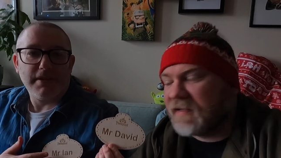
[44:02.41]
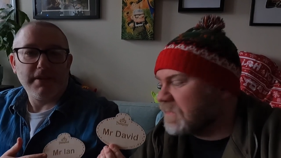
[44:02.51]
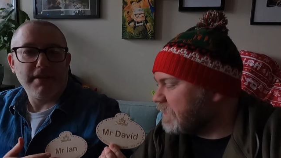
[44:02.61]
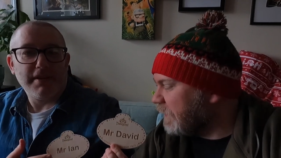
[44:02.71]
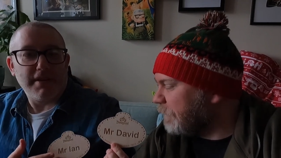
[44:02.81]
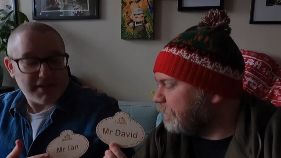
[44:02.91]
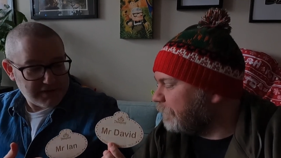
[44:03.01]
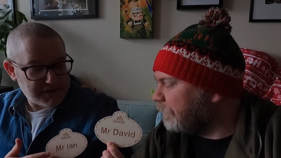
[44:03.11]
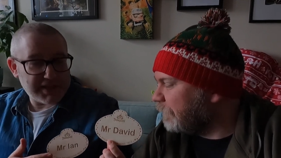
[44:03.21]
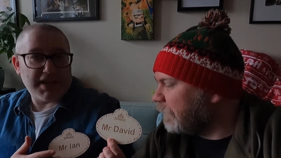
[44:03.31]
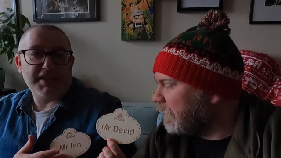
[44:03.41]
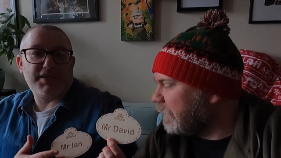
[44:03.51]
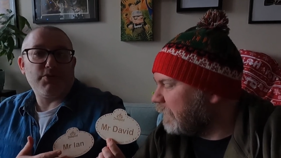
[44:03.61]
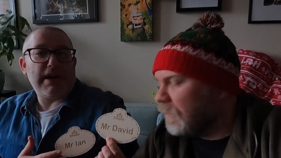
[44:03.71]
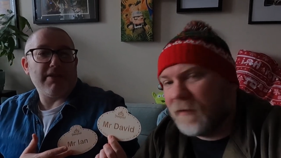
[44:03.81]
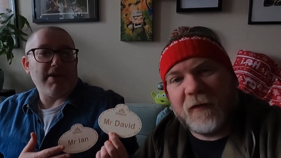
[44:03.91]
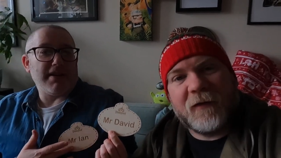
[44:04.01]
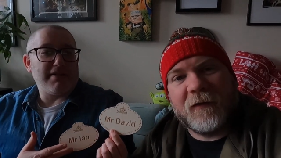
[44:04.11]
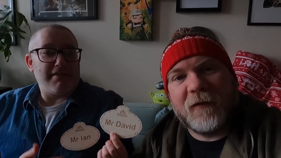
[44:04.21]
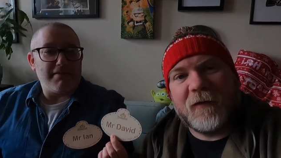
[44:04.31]
Speaker 1: Etsy. So I decided to wear it
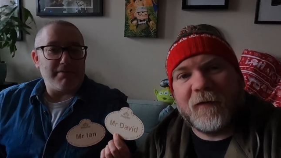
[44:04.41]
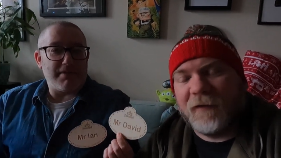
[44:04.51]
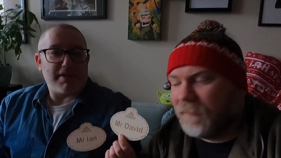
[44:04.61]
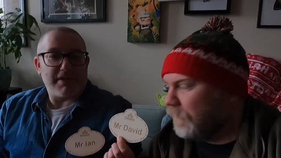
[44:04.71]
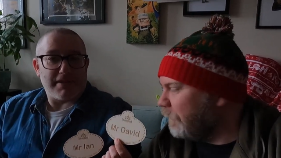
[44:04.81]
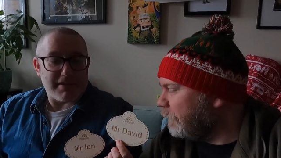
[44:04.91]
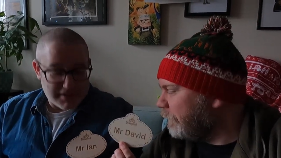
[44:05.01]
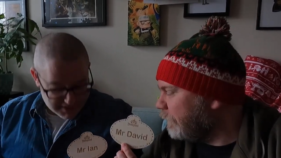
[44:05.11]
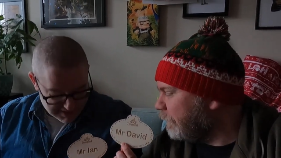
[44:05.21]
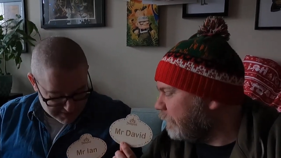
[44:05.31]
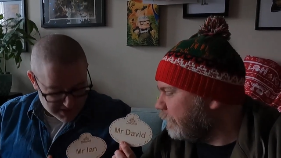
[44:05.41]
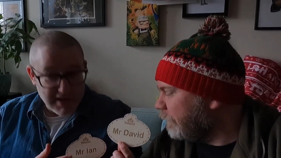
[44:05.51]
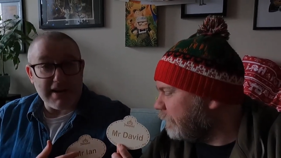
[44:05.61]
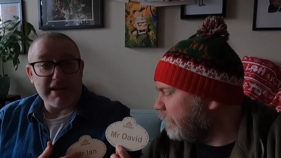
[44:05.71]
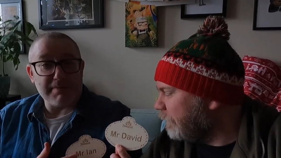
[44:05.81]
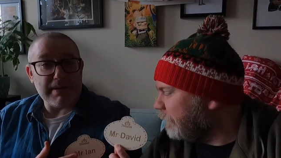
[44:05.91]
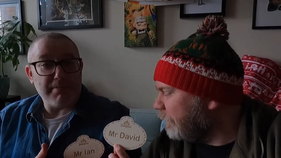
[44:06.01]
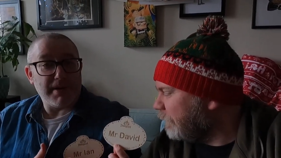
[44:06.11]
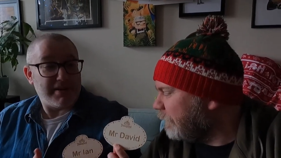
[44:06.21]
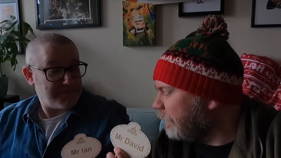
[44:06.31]
because I'm a cast
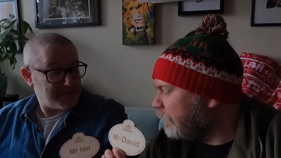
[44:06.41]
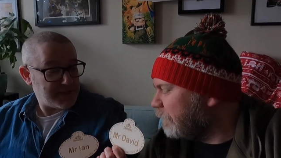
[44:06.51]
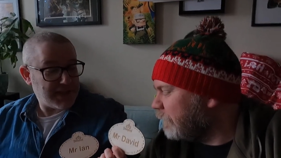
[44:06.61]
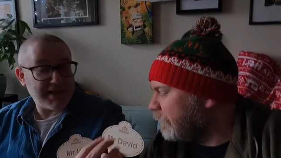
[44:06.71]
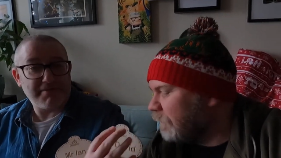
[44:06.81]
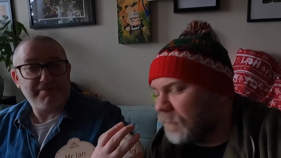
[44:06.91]
member today.